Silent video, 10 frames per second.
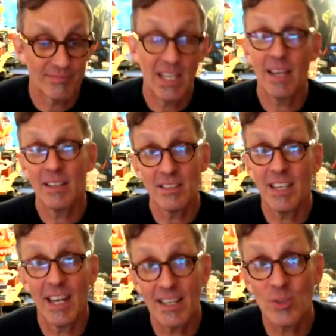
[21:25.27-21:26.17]
Yeah, it is
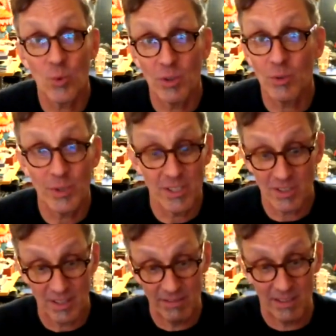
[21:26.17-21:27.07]
the ants' world. We
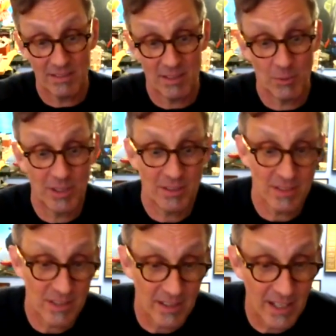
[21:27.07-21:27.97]
just live in it. Someone else
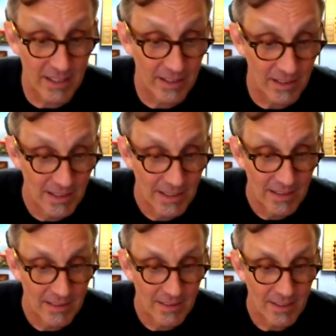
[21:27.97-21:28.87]
has said that here.
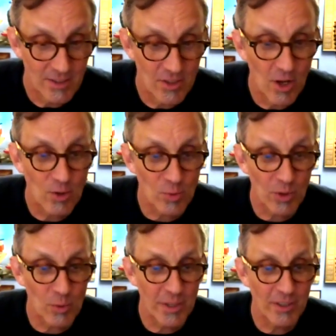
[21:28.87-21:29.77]
Is nose
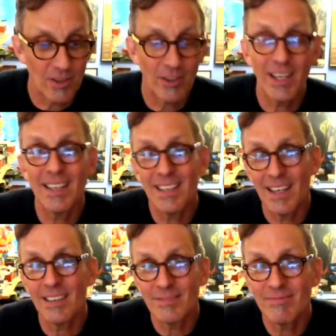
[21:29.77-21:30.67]
work what you call that?
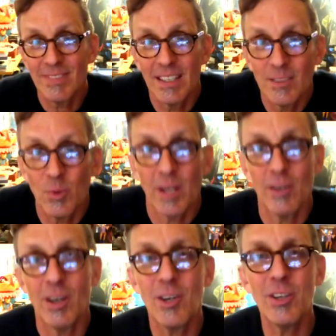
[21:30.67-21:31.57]
Yeah, that is what I
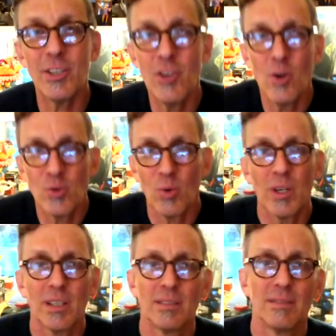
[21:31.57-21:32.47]
call it. I call it nose
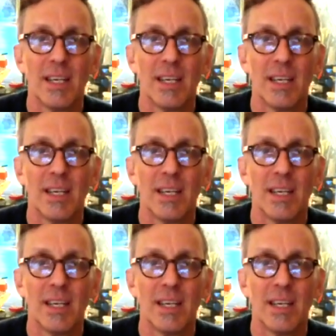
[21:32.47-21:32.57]
work.